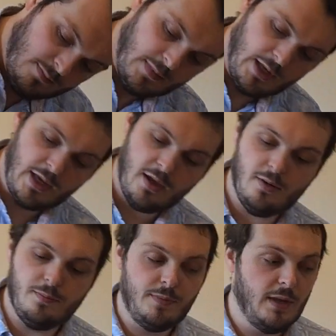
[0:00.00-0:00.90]
There you go.
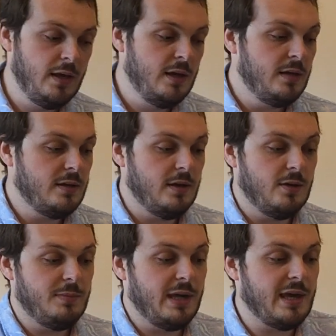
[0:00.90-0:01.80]
You know,
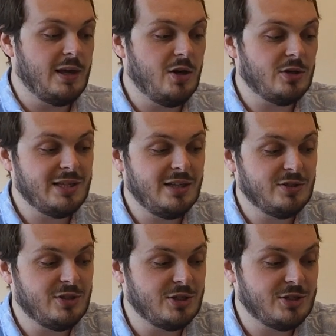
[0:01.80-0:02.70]
making
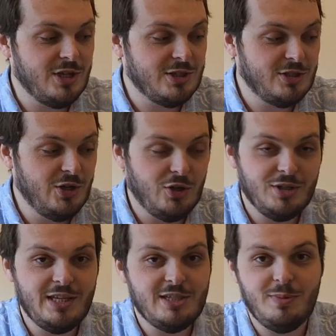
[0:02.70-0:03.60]
cocktails just does not
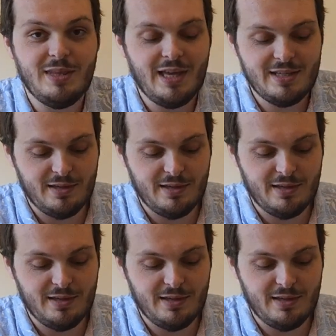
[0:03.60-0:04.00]
need to be that